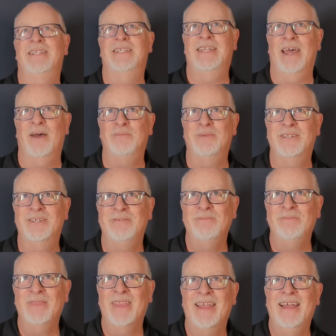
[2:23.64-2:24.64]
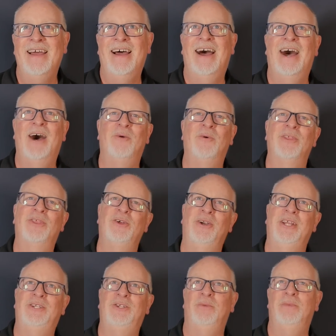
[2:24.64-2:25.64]
steps wow. uh, with
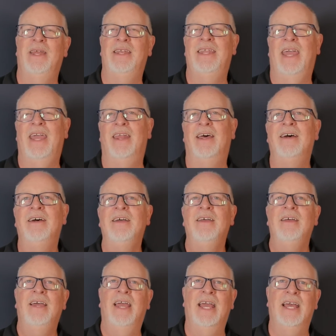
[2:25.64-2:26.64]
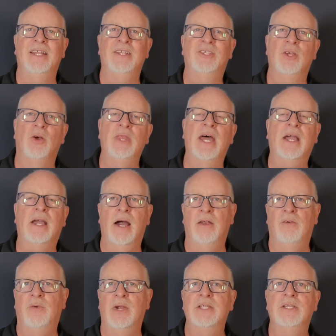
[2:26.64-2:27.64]
32-bit data. And so that
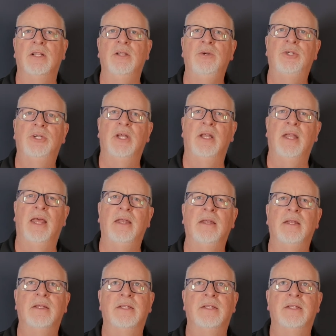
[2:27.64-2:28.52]
kind of resolution and